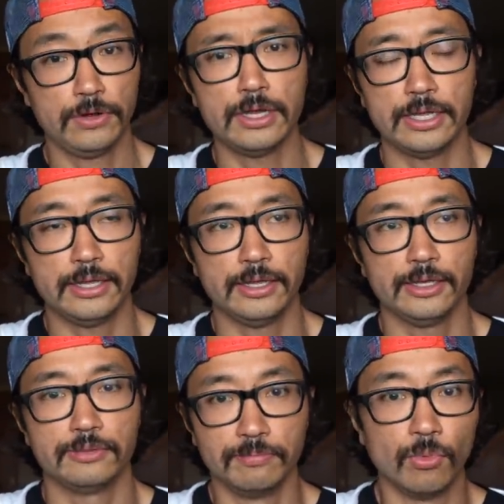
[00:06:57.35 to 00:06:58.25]
foot
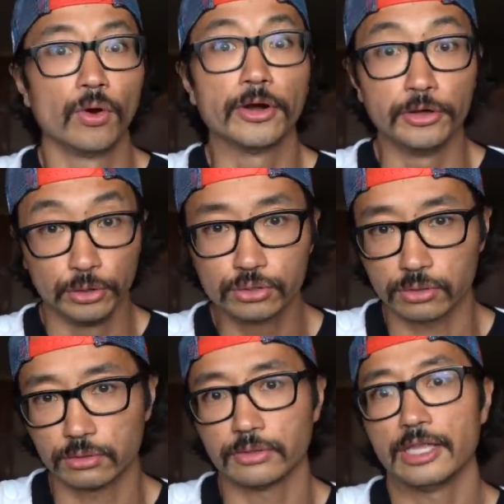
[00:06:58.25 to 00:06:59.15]
is more
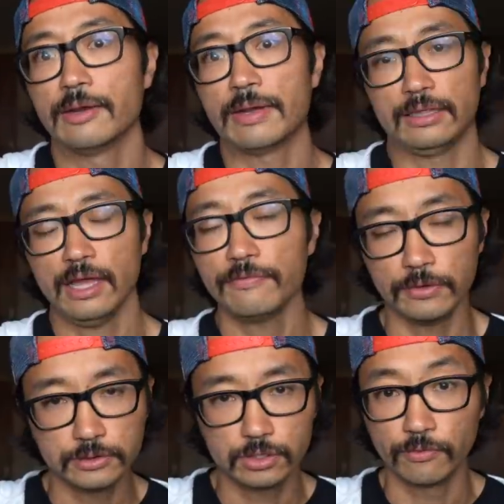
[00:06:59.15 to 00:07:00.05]
neutral than my left foot.